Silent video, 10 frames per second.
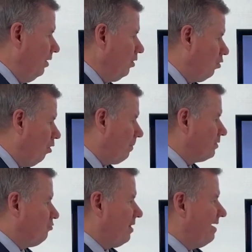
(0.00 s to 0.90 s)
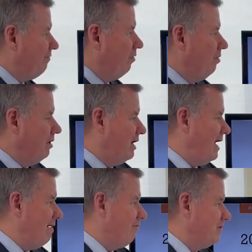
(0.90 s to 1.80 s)
corporate travel,
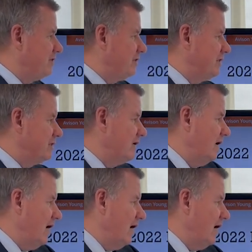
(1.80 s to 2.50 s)
conferences,